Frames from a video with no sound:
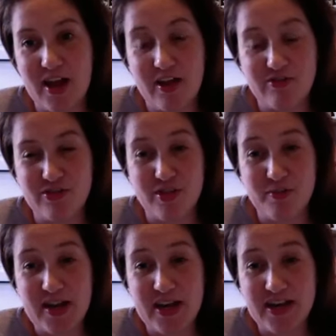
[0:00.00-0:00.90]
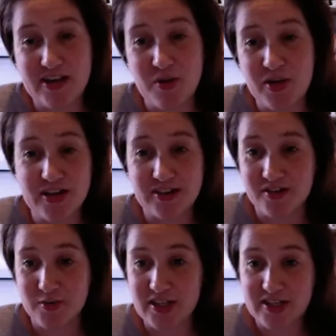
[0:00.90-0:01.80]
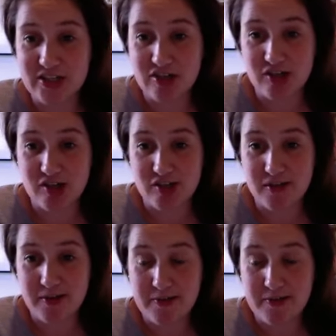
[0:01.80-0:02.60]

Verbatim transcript: have not been quite as quick to